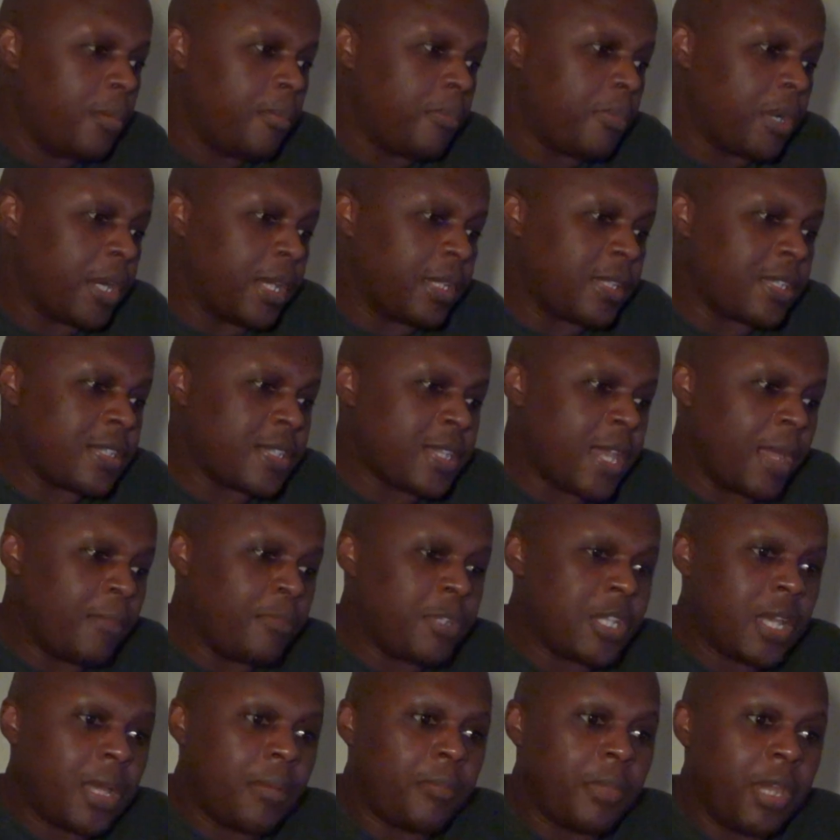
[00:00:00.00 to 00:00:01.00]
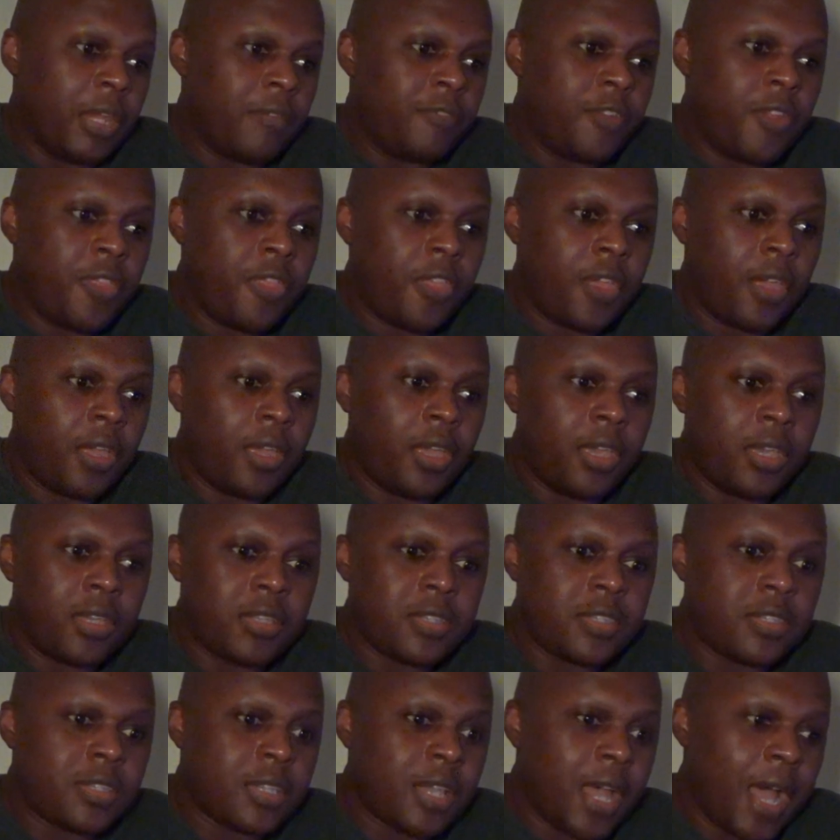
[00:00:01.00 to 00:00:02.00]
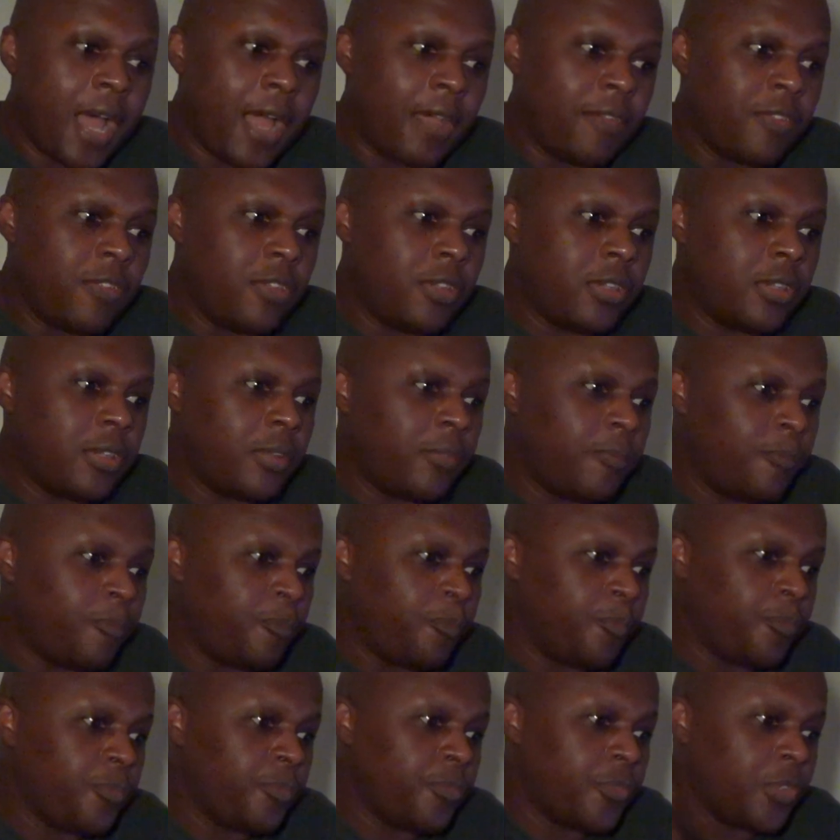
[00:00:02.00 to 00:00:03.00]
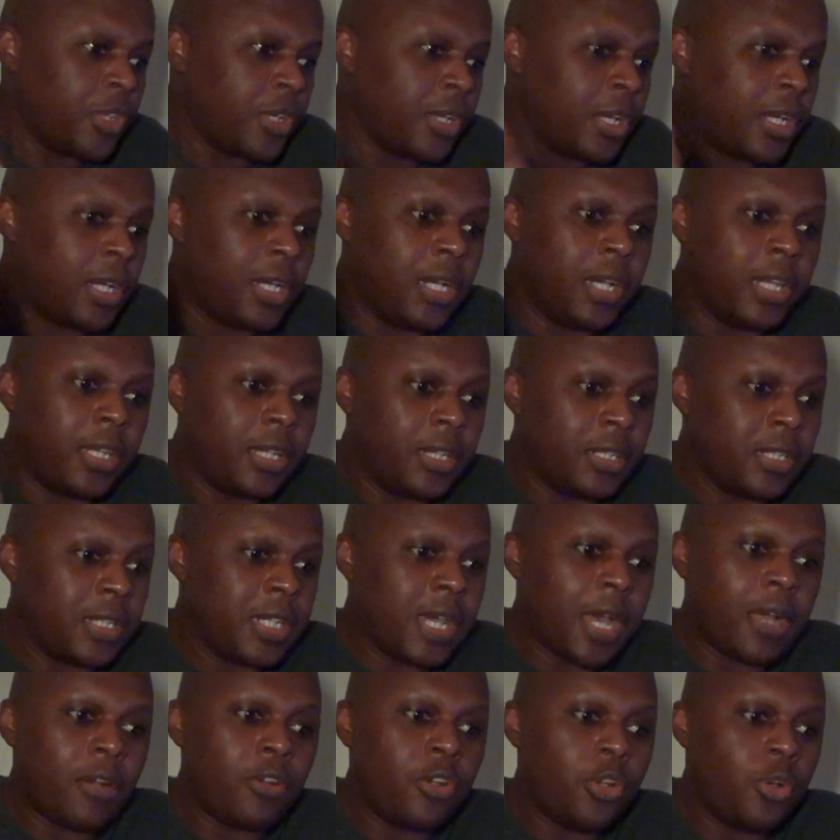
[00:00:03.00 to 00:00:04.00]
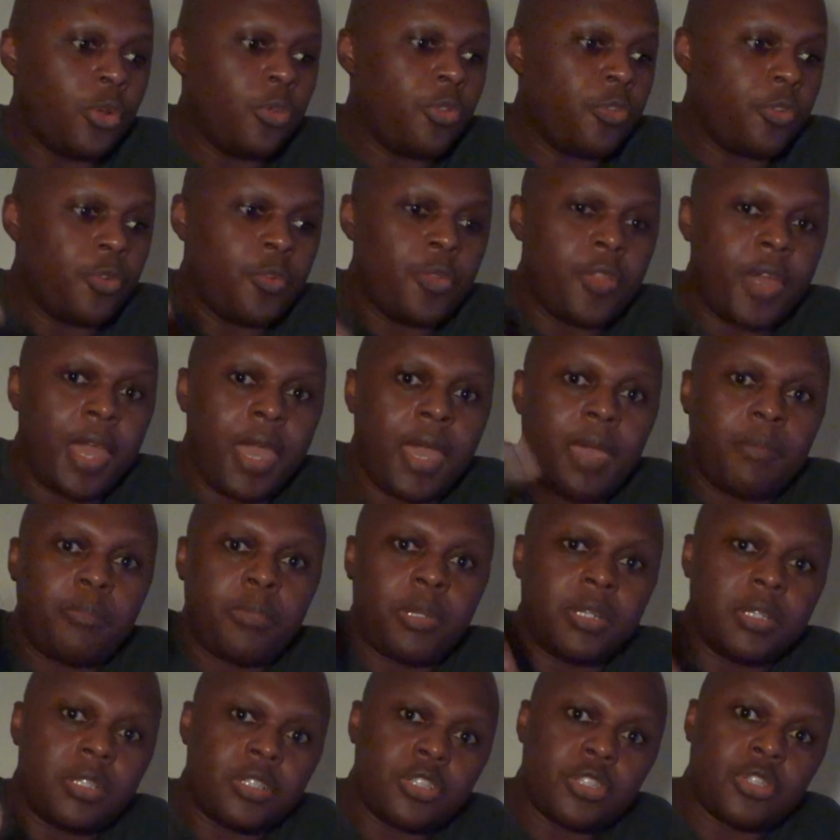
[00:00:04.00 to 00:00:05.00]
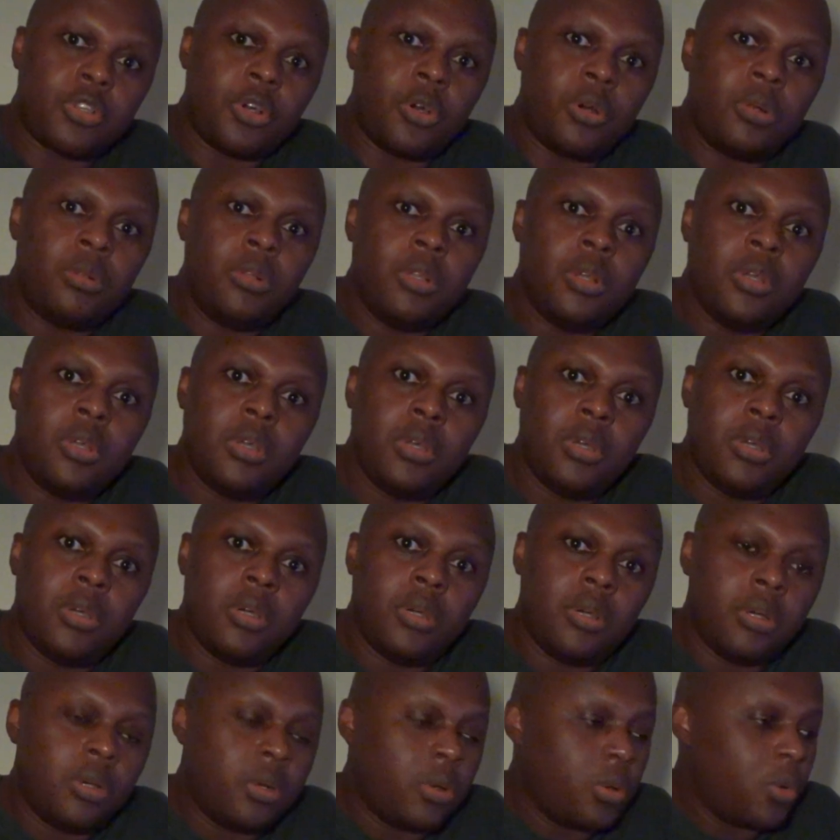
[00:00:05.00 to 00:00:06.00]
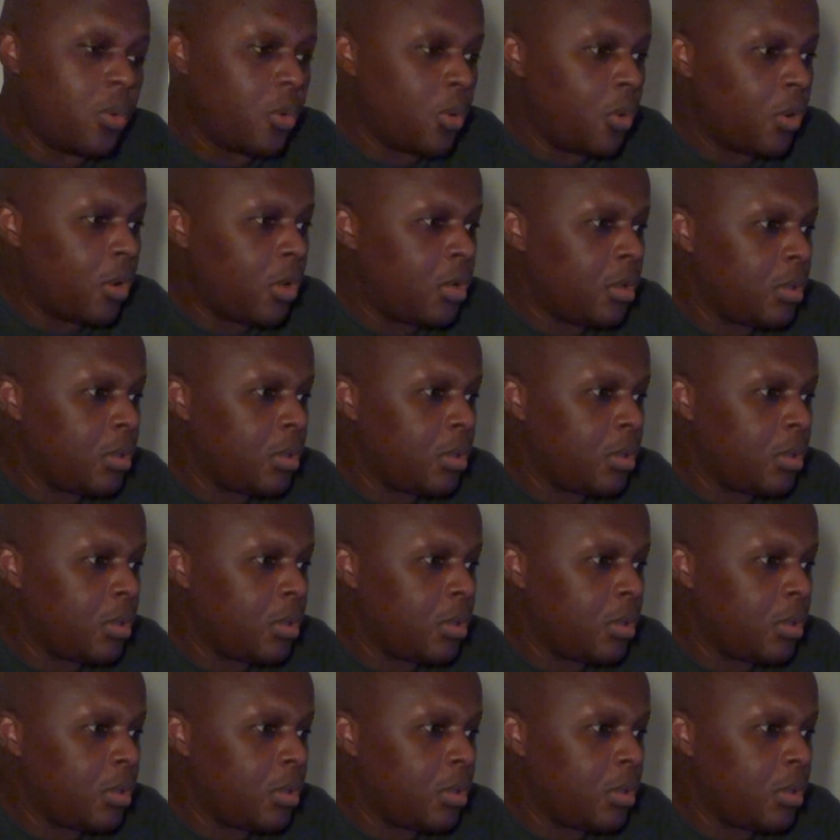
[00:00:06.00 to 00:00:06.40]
But at the same time, everything is either click and download through the app and install, or